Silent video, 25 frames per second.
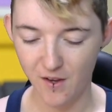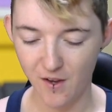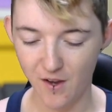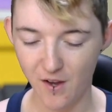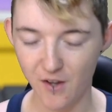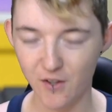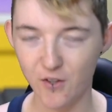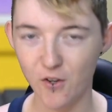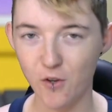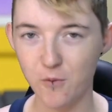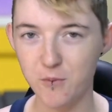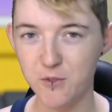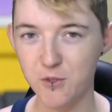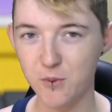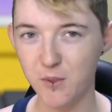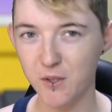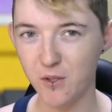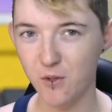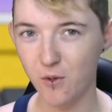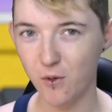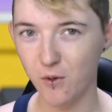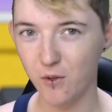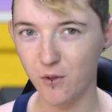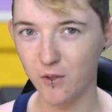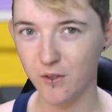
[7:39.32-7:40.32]
I go between
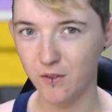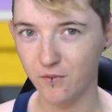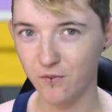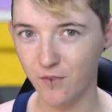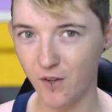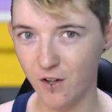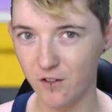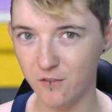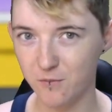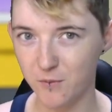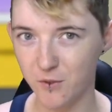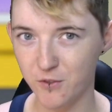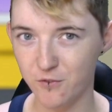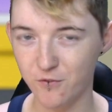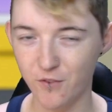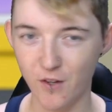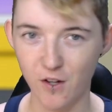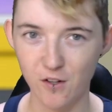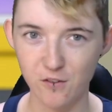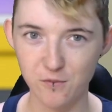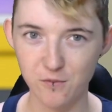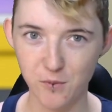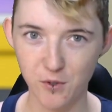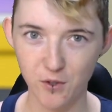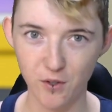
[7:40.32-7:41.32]
calling Valvemon
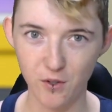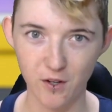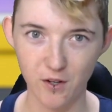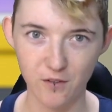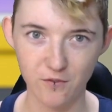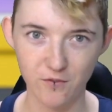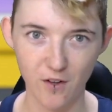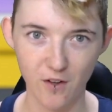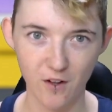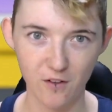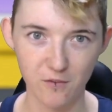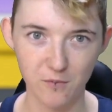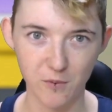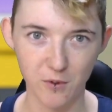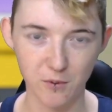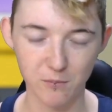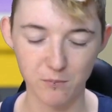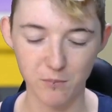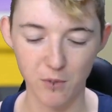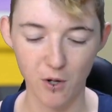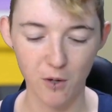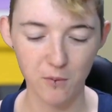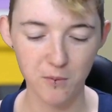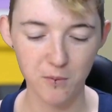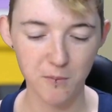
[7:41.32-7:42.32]
Valvemon and
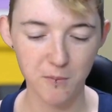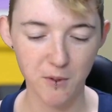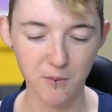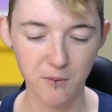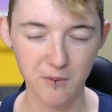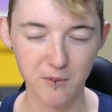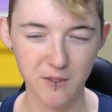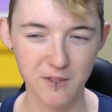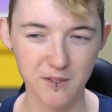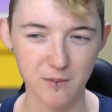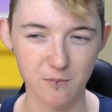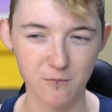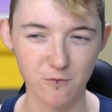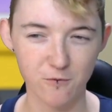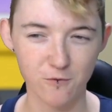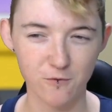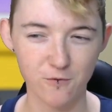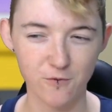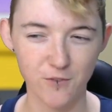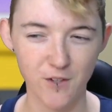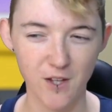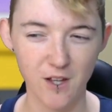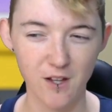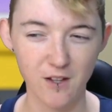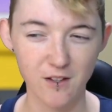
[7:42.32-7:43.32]
Valvemon Bulbmon because I'm
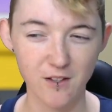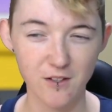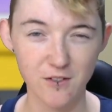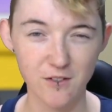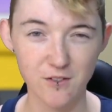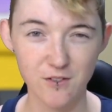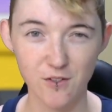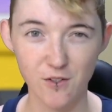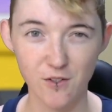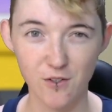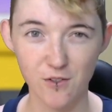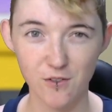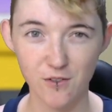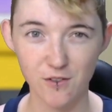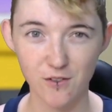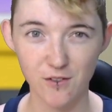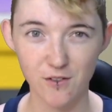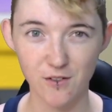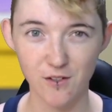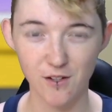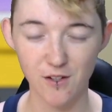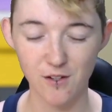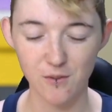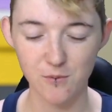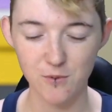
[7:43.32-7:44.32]
fairly
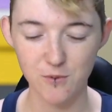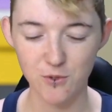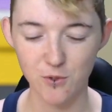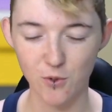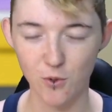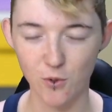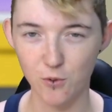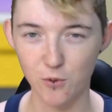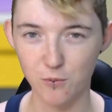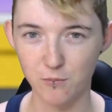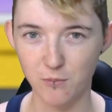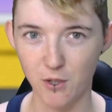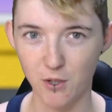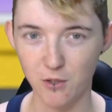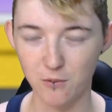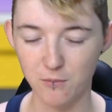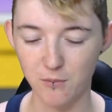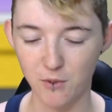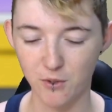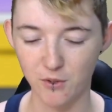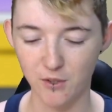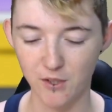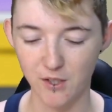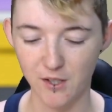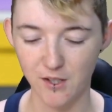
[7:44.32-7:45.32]
certain he was called
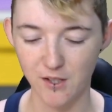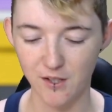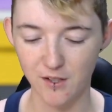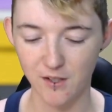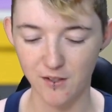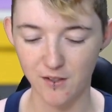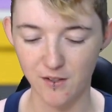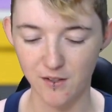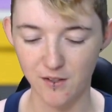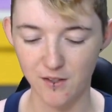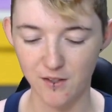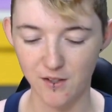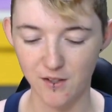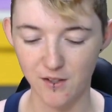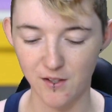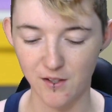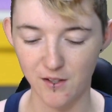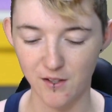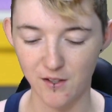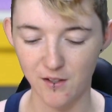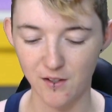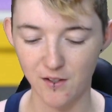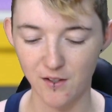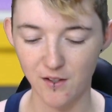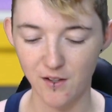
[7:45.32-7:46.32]
Bulbmon in
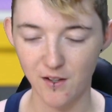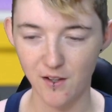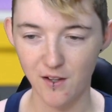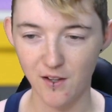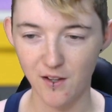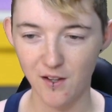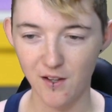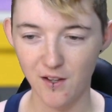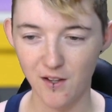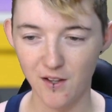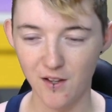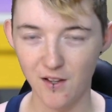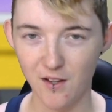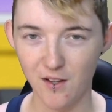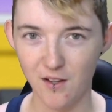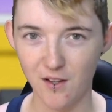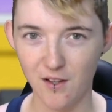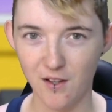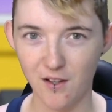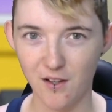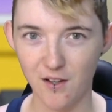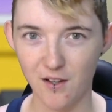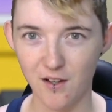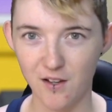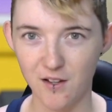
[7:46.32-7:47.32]
the
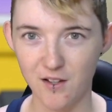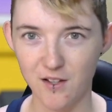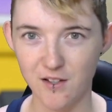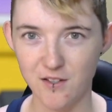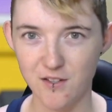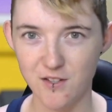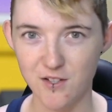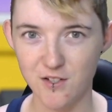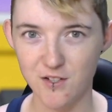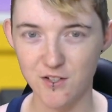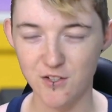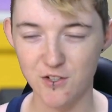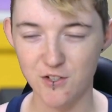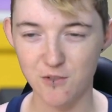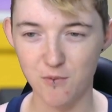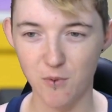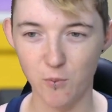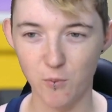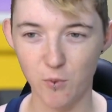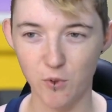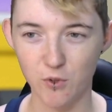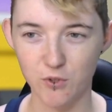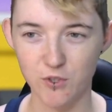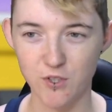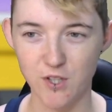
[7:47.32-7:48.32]
in the
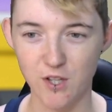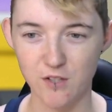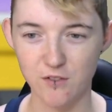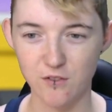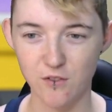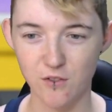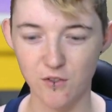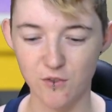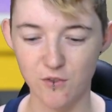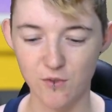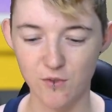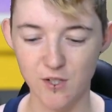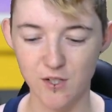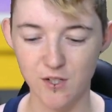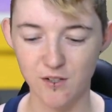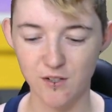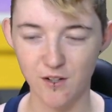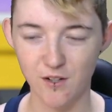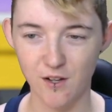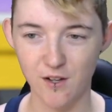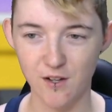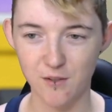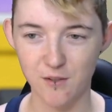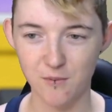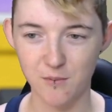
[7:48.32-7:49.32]
Digimon World 2003
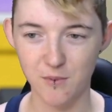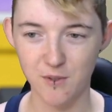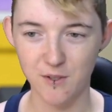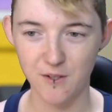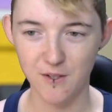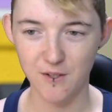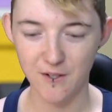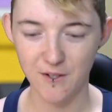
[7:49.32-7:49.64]
game.